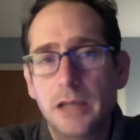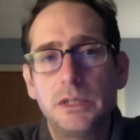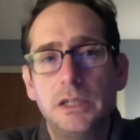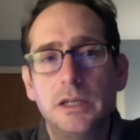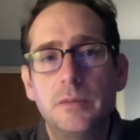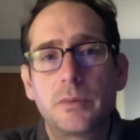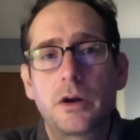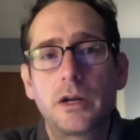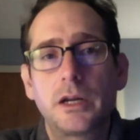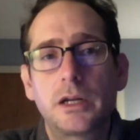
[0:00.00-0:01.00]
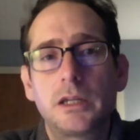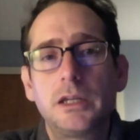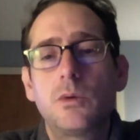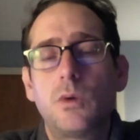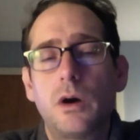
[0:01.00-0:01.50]
be imparting
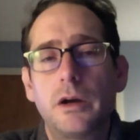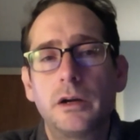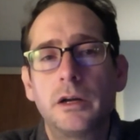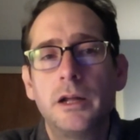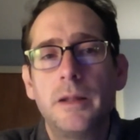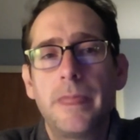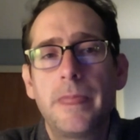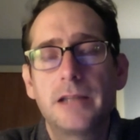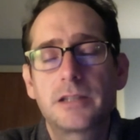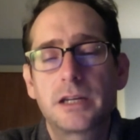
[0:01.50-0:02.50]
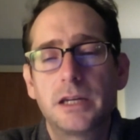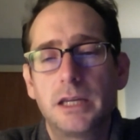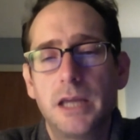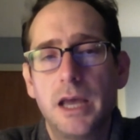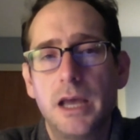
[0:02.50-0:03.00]
clear water that's going to
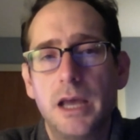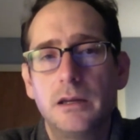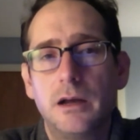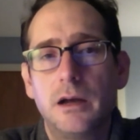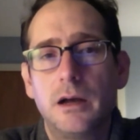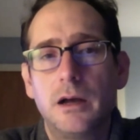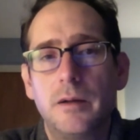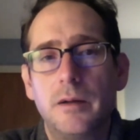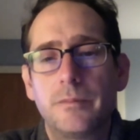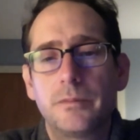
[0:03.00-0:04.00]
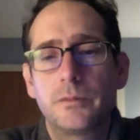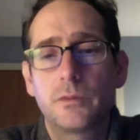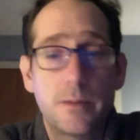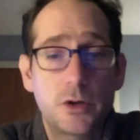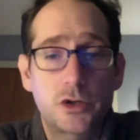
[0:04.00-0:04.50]
get um,
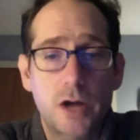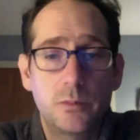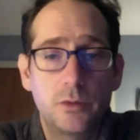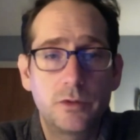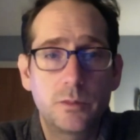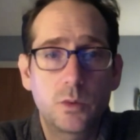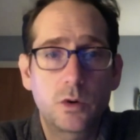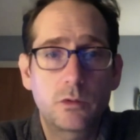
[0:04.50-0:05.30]
rainbow trout moving more.